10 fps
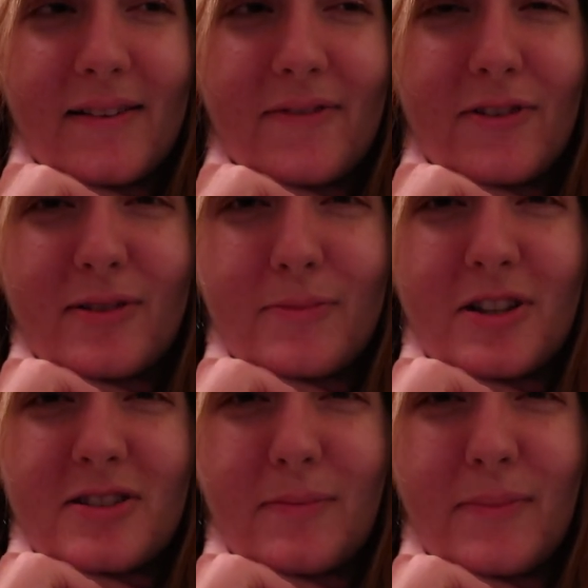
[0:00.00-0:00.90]
for as
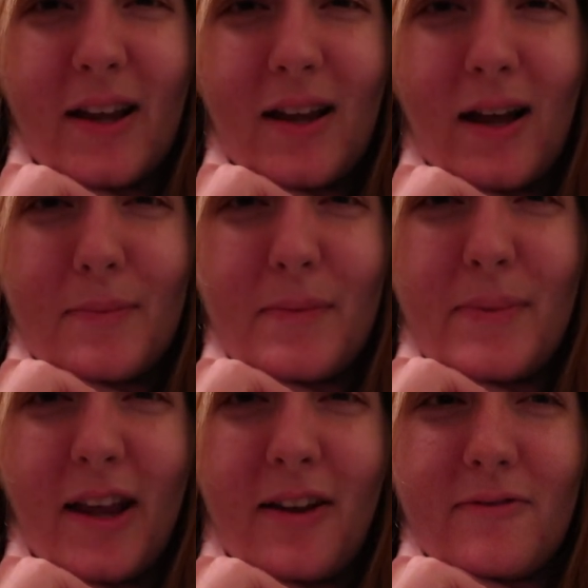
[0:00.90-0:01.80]
much as I'm pay I'd be
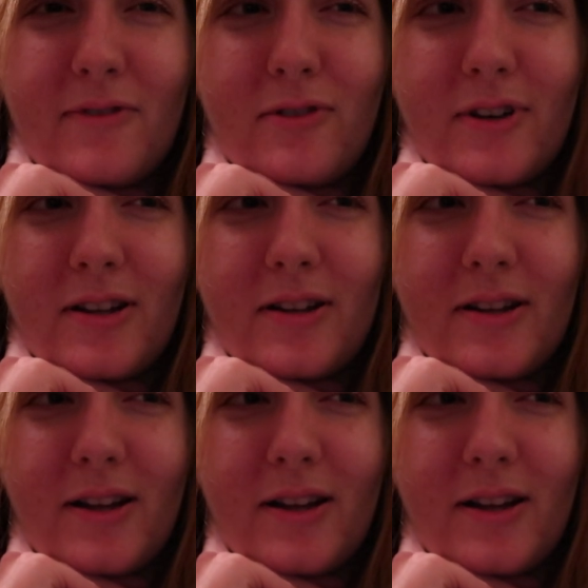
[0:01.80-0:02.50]
paying for it,